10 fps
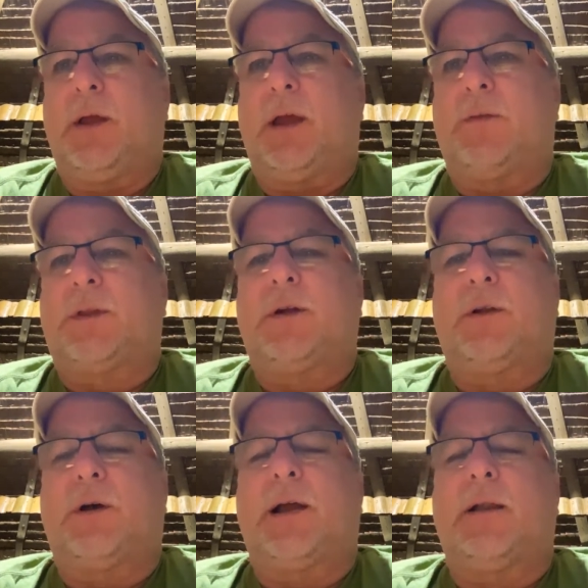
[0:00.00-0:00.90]
if they're
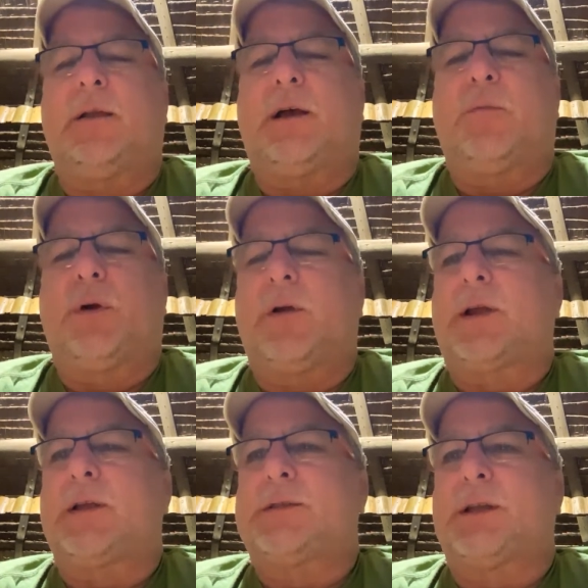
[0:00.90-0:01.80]
not
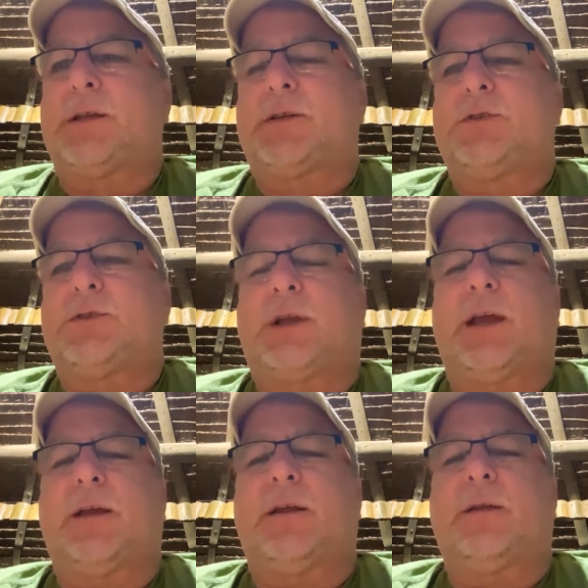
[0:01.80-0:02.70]
American citizens,
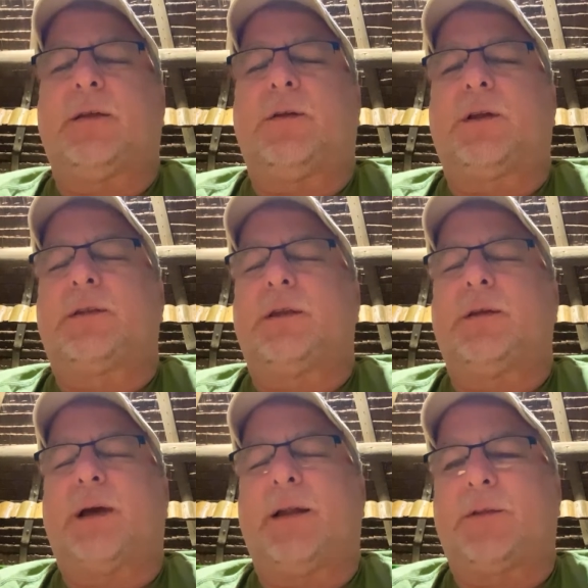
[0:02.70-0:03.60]

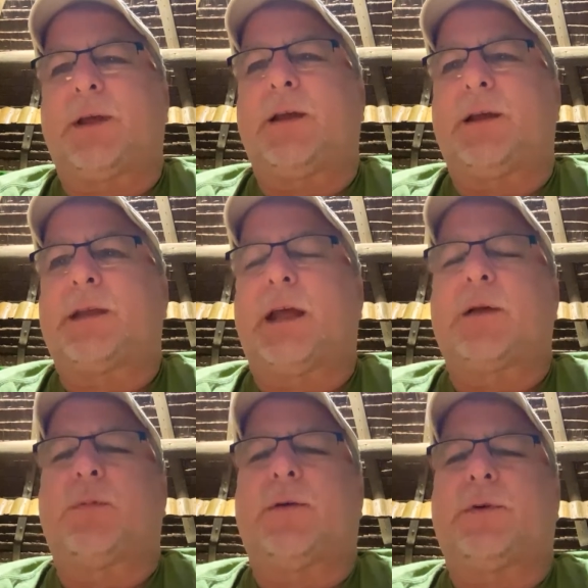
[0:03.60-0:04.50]
I don't think you can take
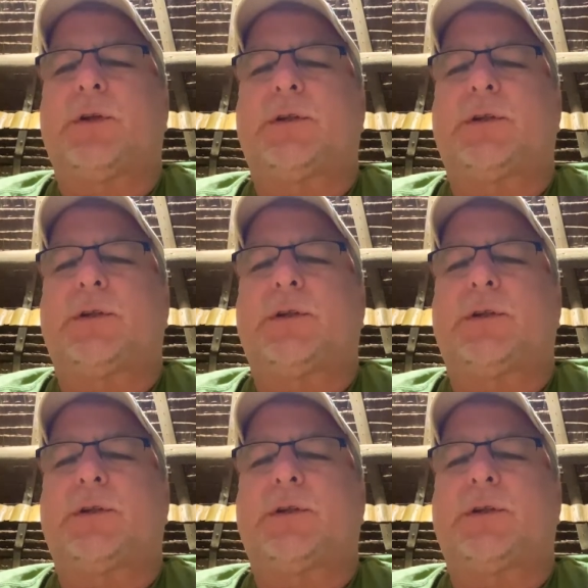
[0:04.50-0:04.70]
them off on your